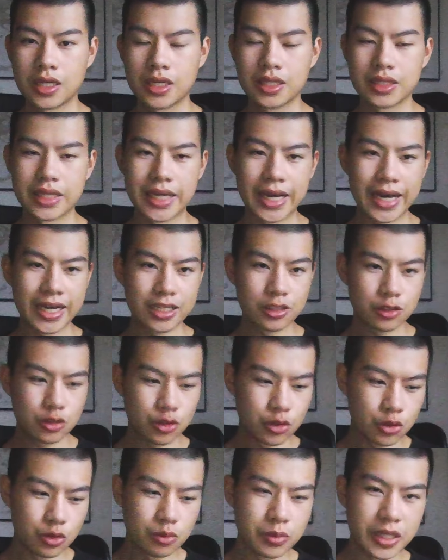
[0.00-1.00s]
They had
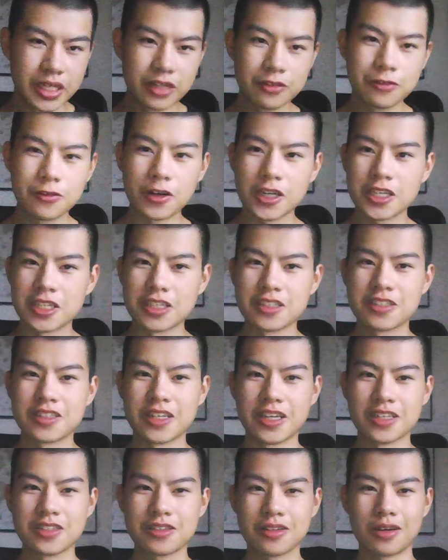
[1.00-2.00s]
too many fucking
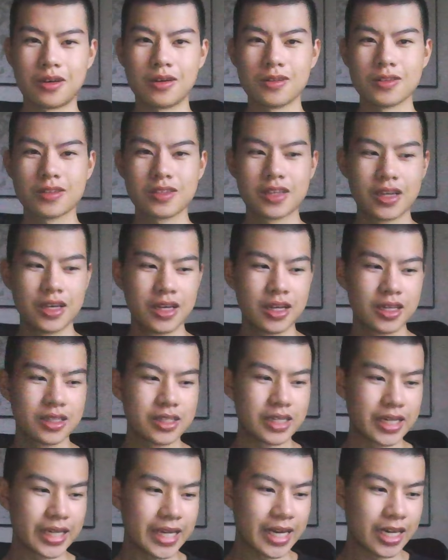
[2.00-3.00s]
sales calls
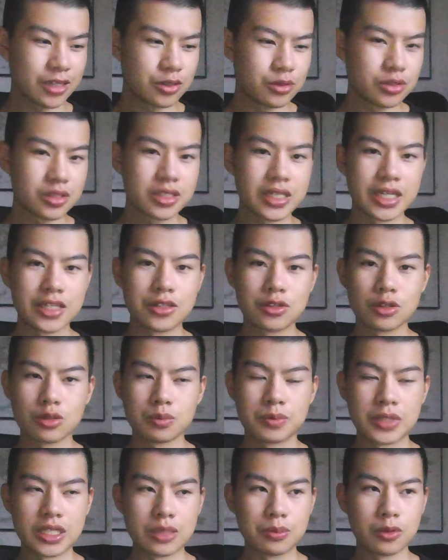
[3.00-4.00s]
that I had to schedule
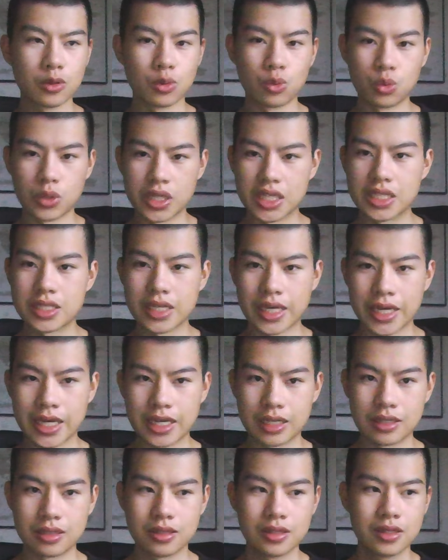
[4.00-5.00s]
people weeks
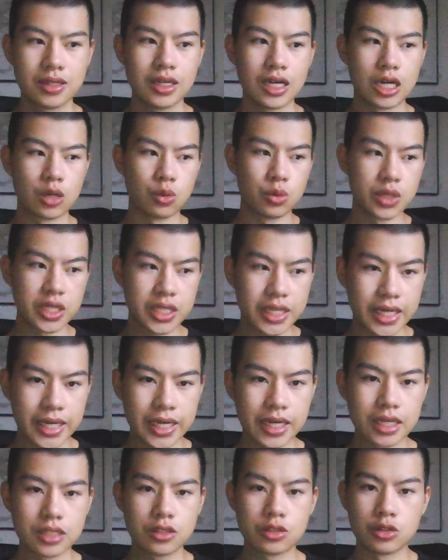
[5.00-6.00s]
ahead. A week
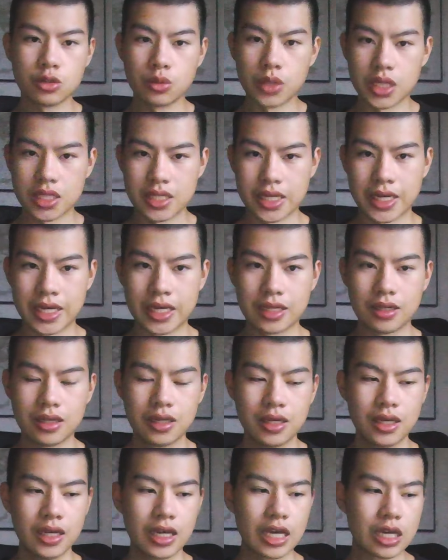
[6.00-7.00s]
ahead, two weeks ahead.
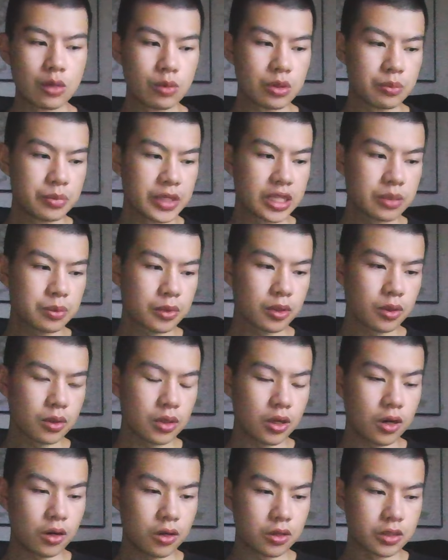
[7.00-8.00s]
And when people
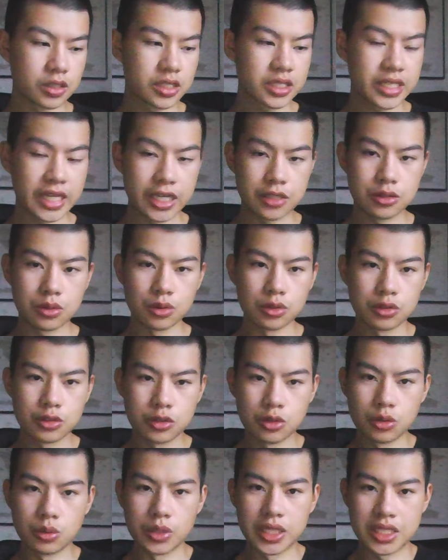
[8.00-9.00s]
are scheduled
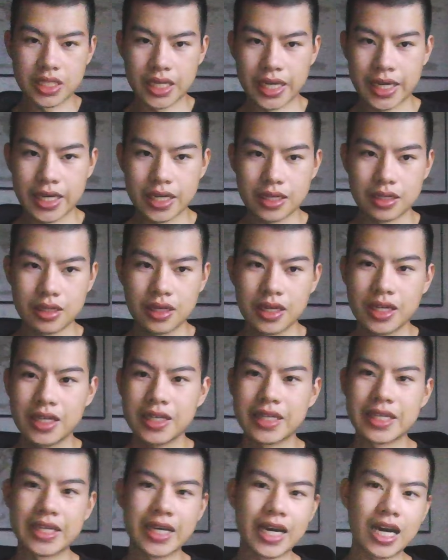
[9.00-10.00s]
two weeks ahead,
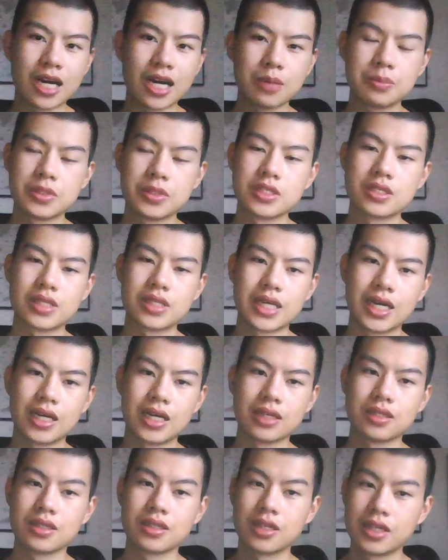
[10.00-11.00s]
it happens
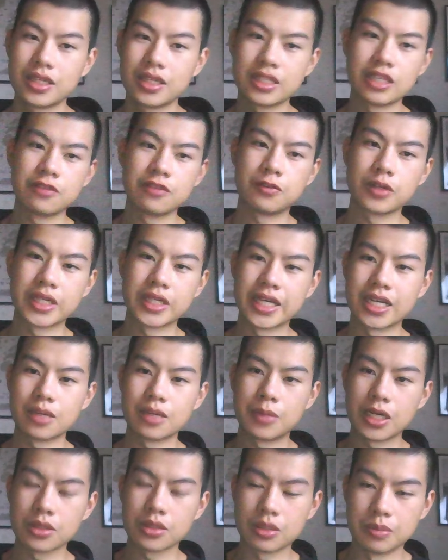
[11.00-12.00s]
that they forget
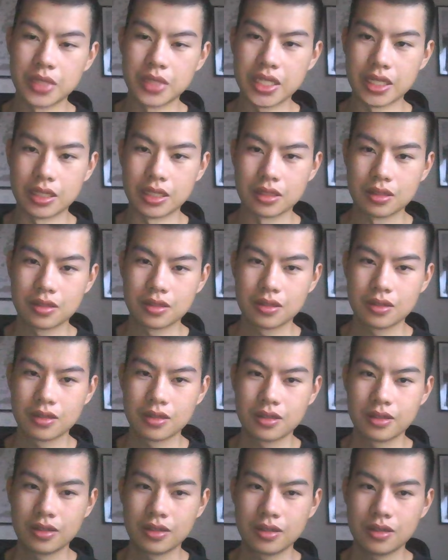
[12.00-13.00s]
about the meeting,
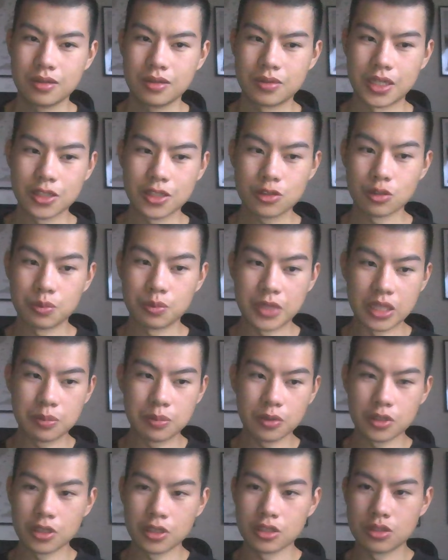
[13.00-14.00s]
right? So people
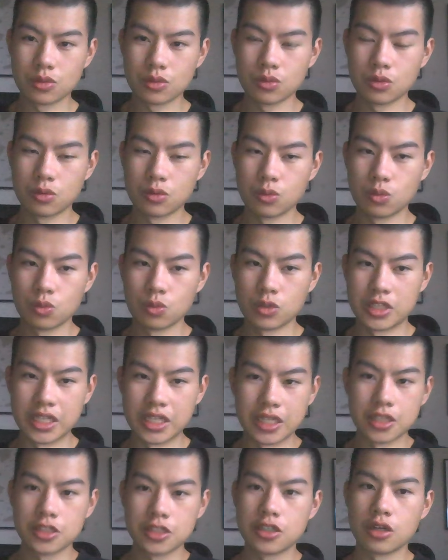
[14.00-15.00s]
just
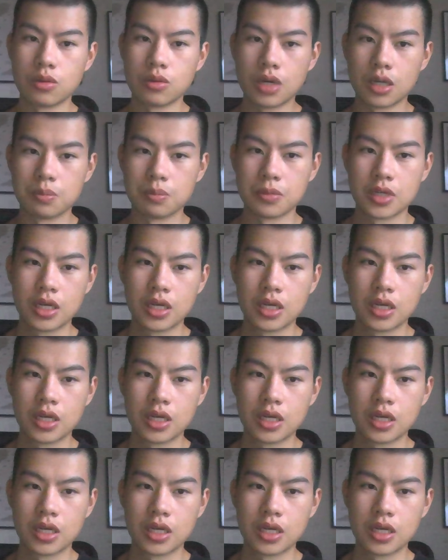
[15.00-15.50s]
didn't show up.